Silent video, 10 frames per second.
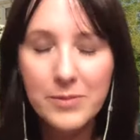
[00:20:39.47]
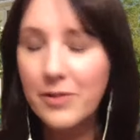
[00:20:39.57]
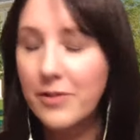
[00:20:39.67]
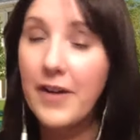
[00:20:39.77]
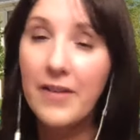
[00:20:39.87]
So
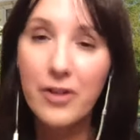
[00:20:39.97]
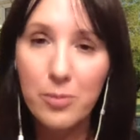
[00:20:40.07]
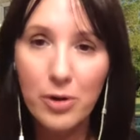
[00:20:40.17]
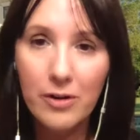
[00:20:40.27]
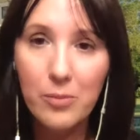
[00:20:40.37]
the five-year
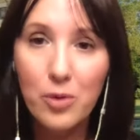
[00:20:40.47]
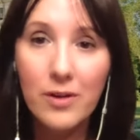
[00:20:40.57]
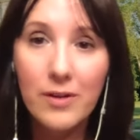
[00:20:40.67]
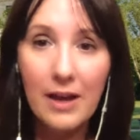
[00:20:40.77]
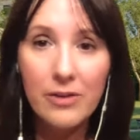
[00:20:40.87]
program will
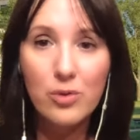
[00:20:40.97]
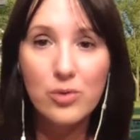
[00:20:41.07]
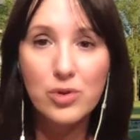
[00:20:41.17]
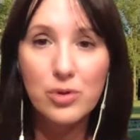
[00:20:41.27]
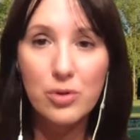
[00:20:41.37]
allow you
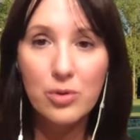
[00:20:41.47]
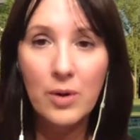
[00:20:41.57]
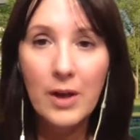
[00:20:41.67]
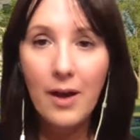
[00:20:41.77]
to